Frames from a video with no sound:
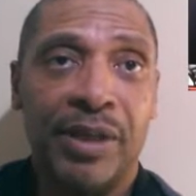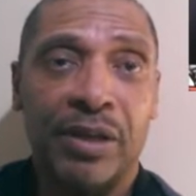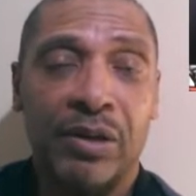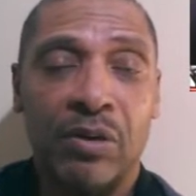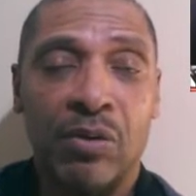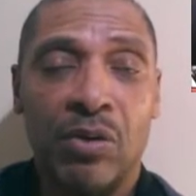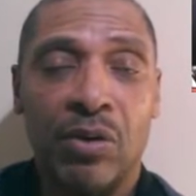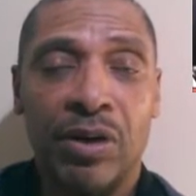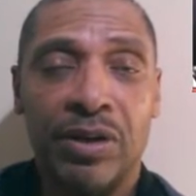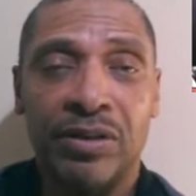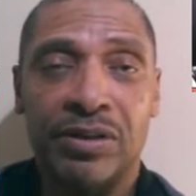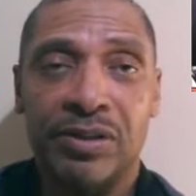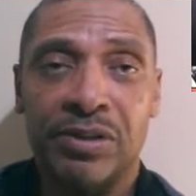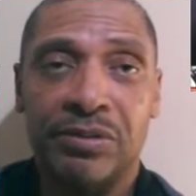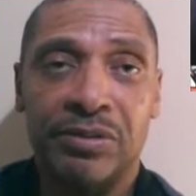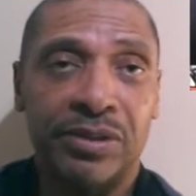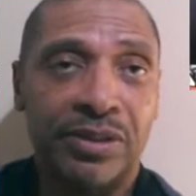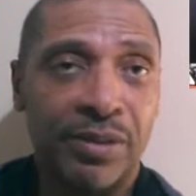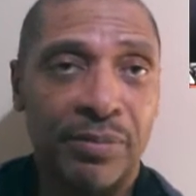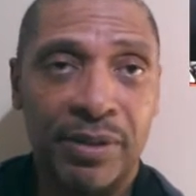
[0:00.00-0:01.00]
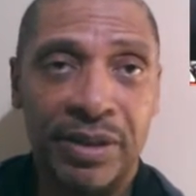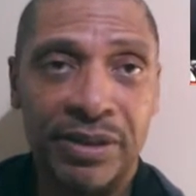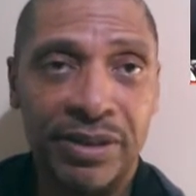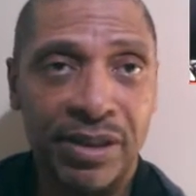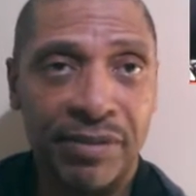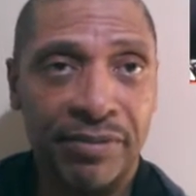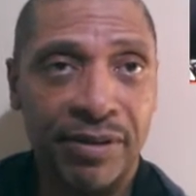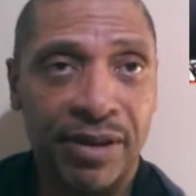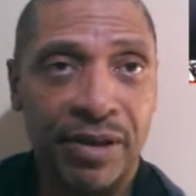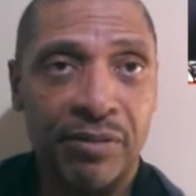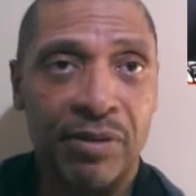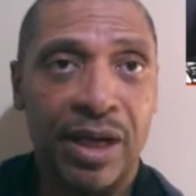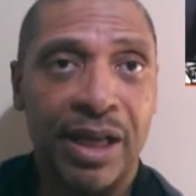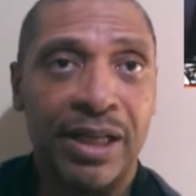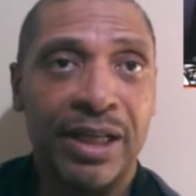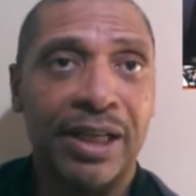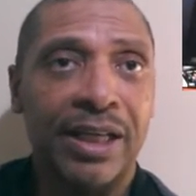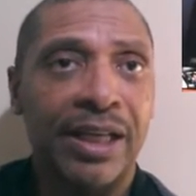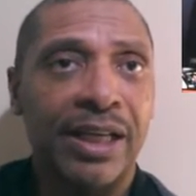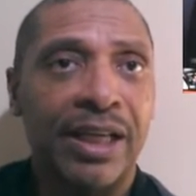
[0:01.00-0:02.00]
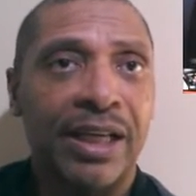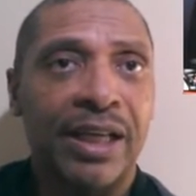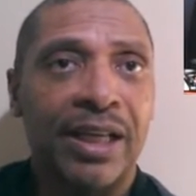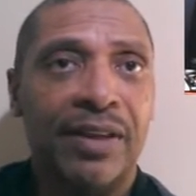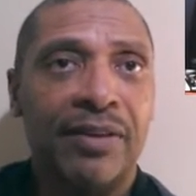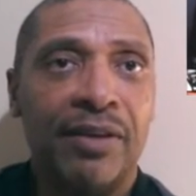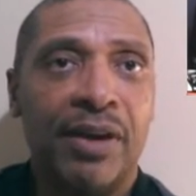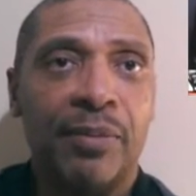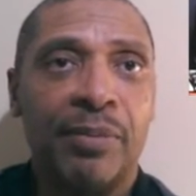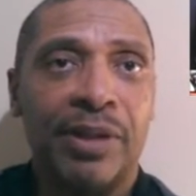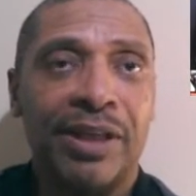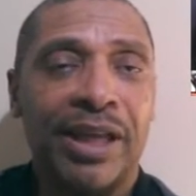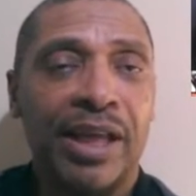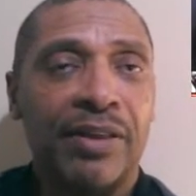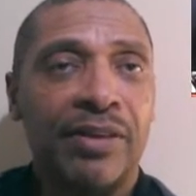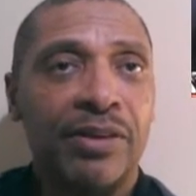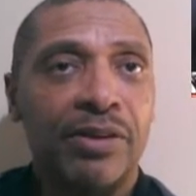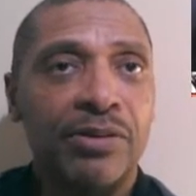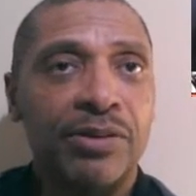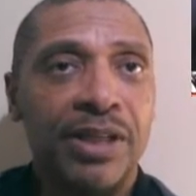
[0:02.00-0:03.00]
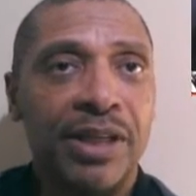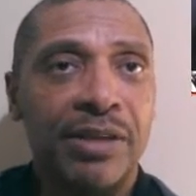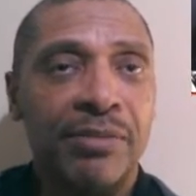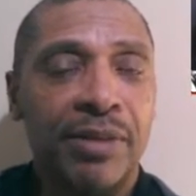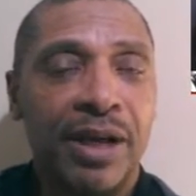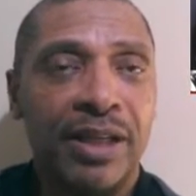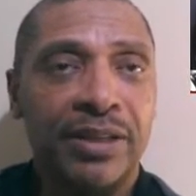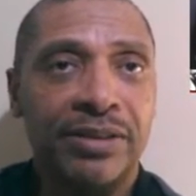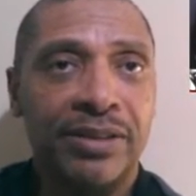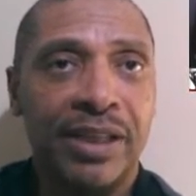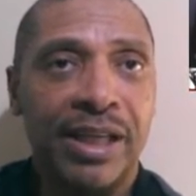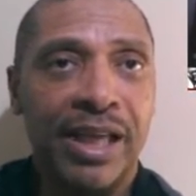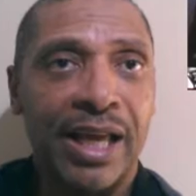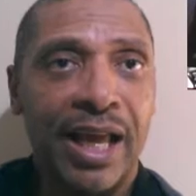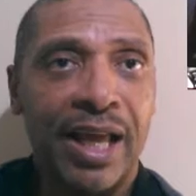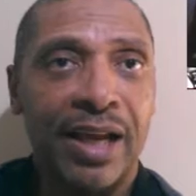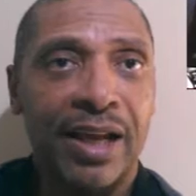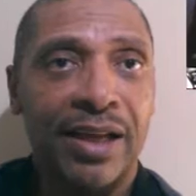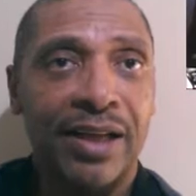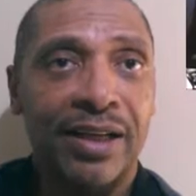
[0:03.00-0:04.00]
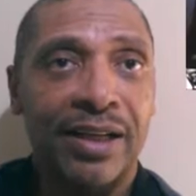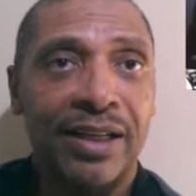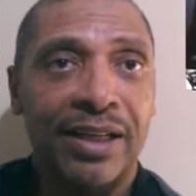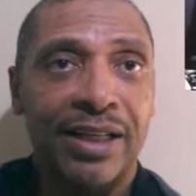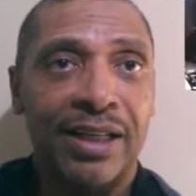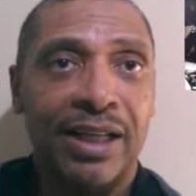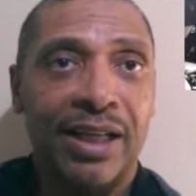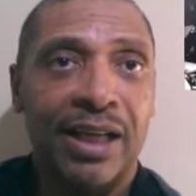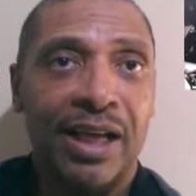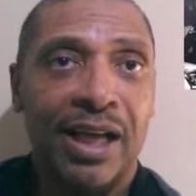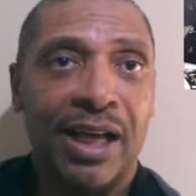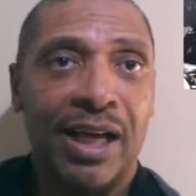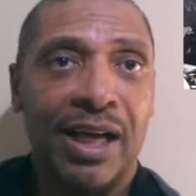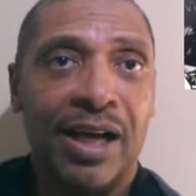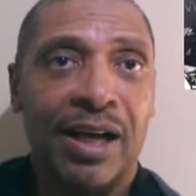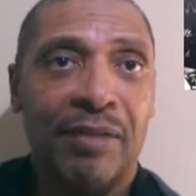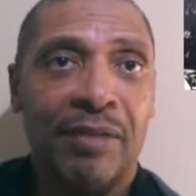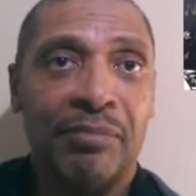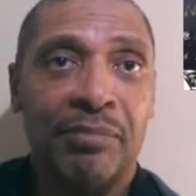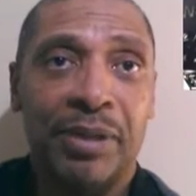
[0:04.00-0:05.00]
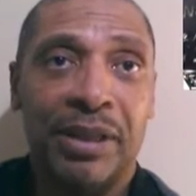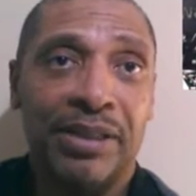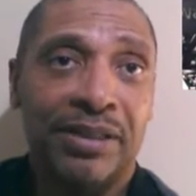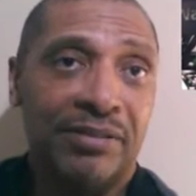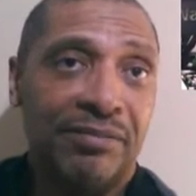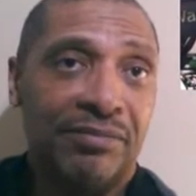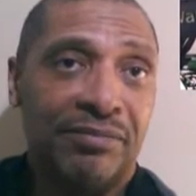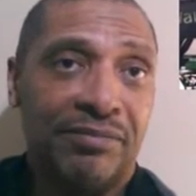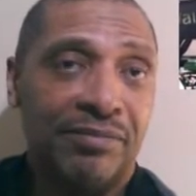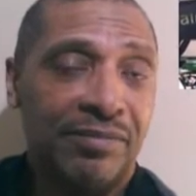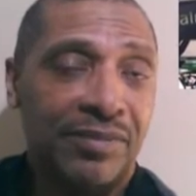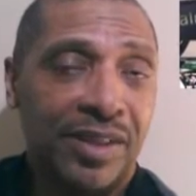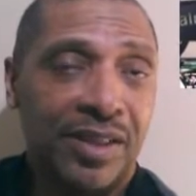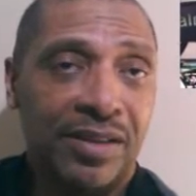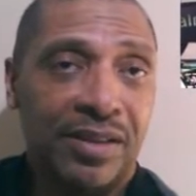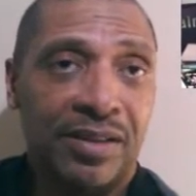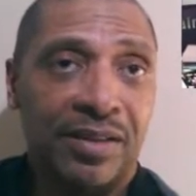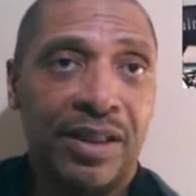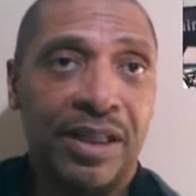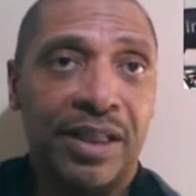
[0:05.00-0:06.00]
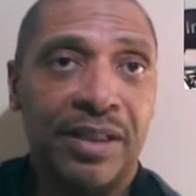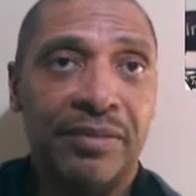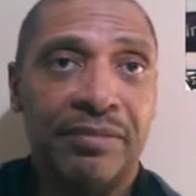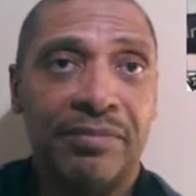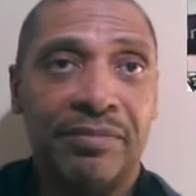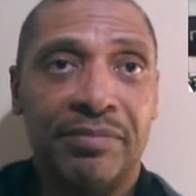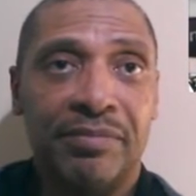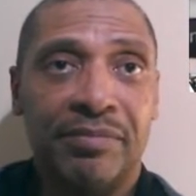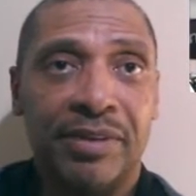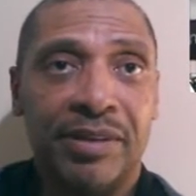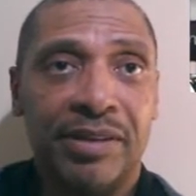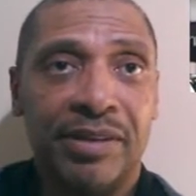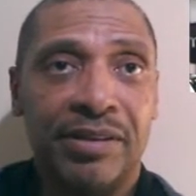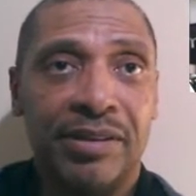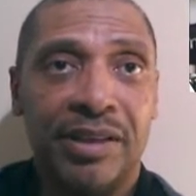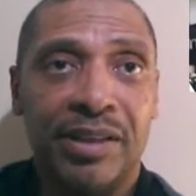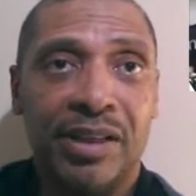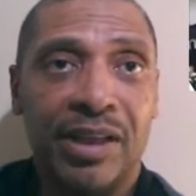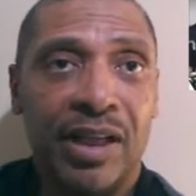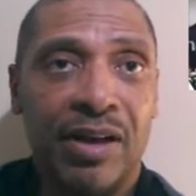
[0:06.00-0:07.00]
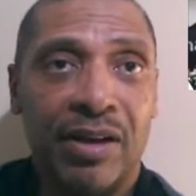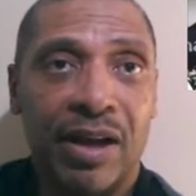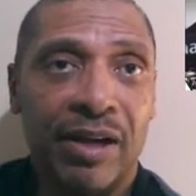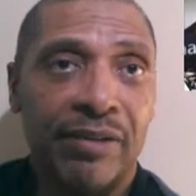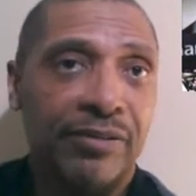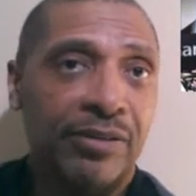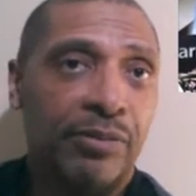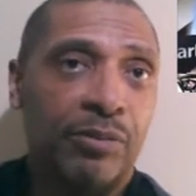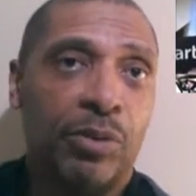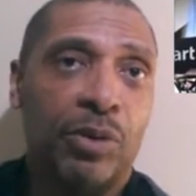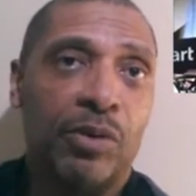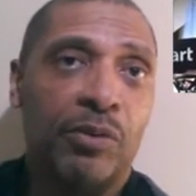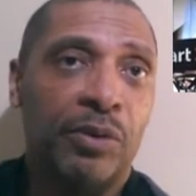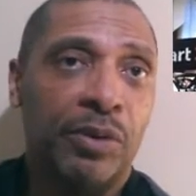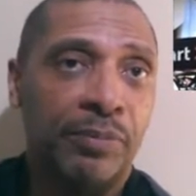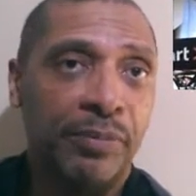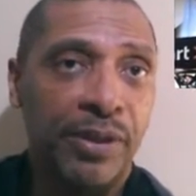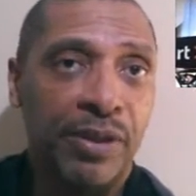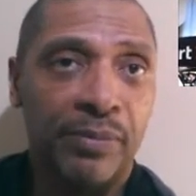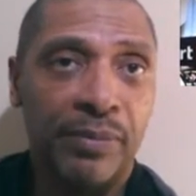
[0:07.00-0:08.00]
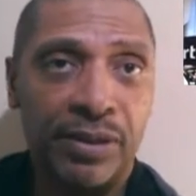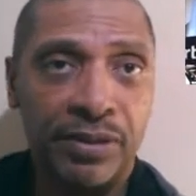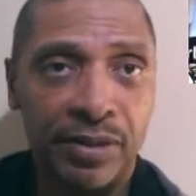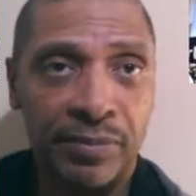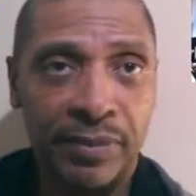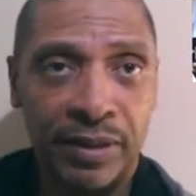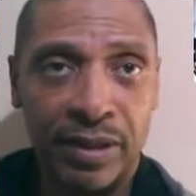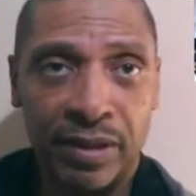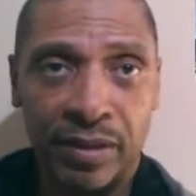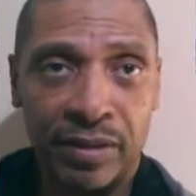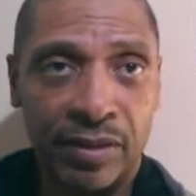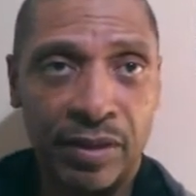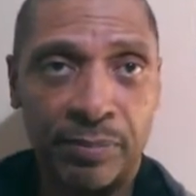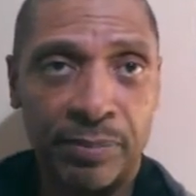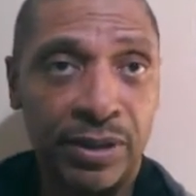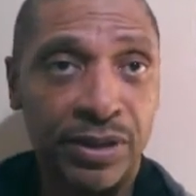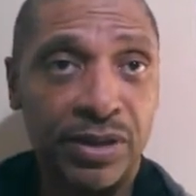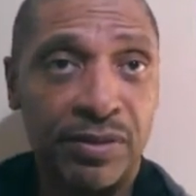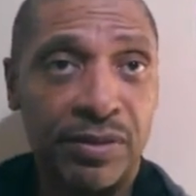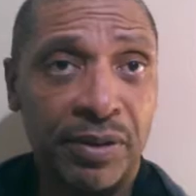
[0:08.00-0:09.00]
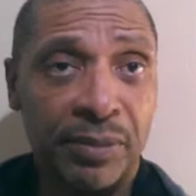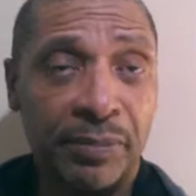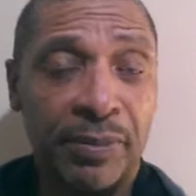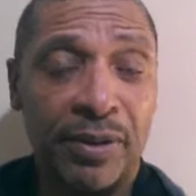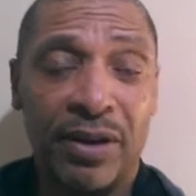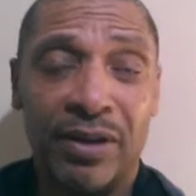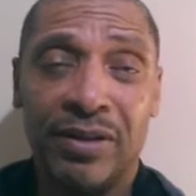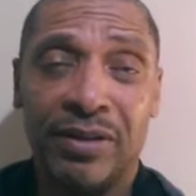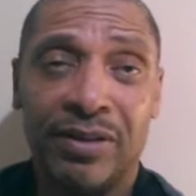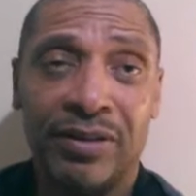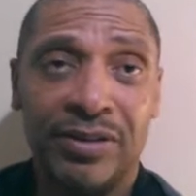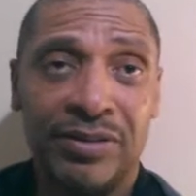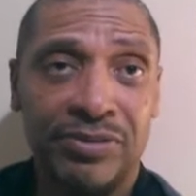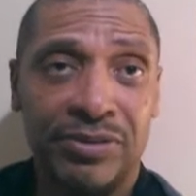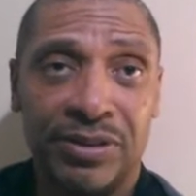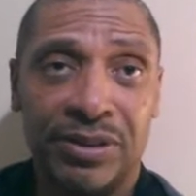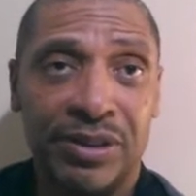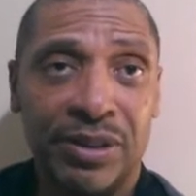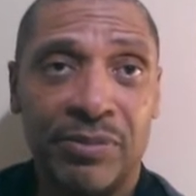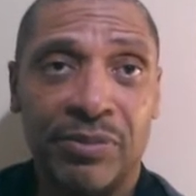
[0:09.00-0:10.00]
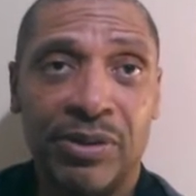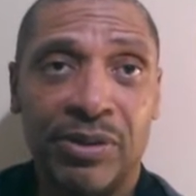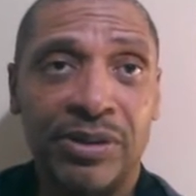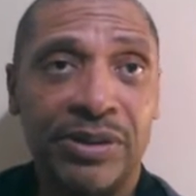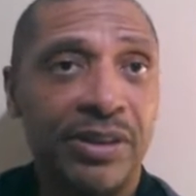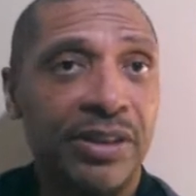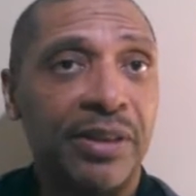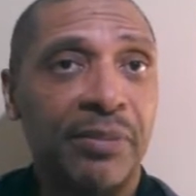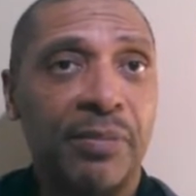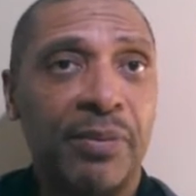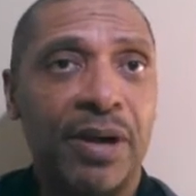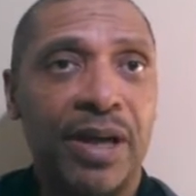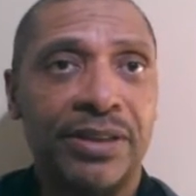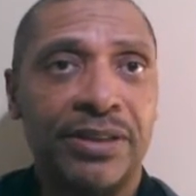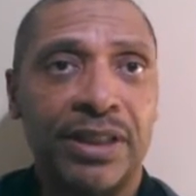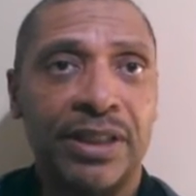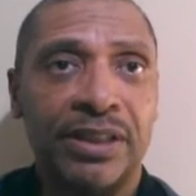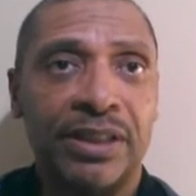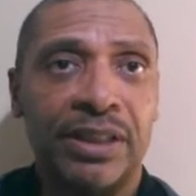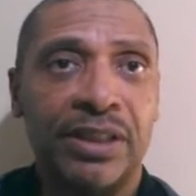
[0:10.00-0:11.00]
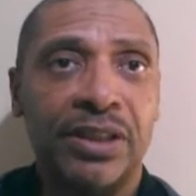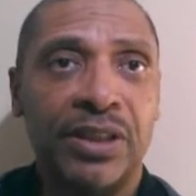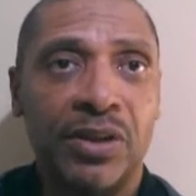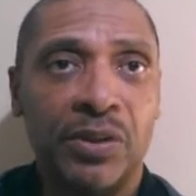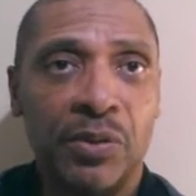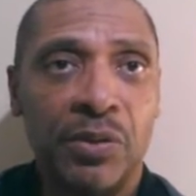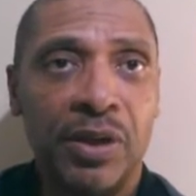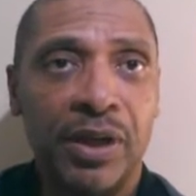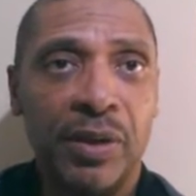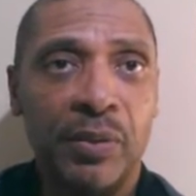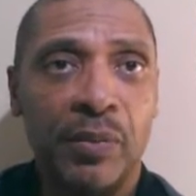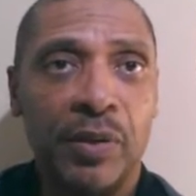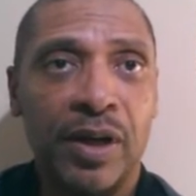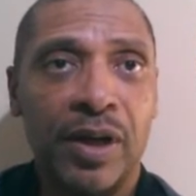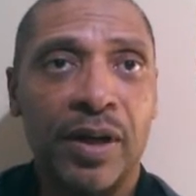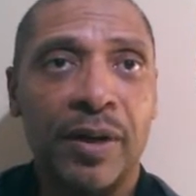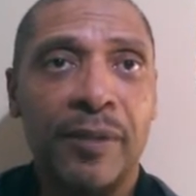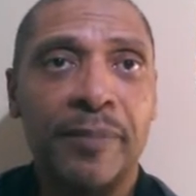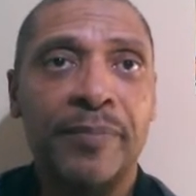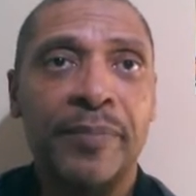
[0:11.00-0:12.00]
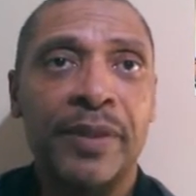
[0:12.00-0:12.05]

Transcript: According to some of the stuff I read, they're able to get 13 miles a gallon, uh, but clearly you know, after working with Peterbilt and a bunch of other partners, for some reason the project didn't go anywhere.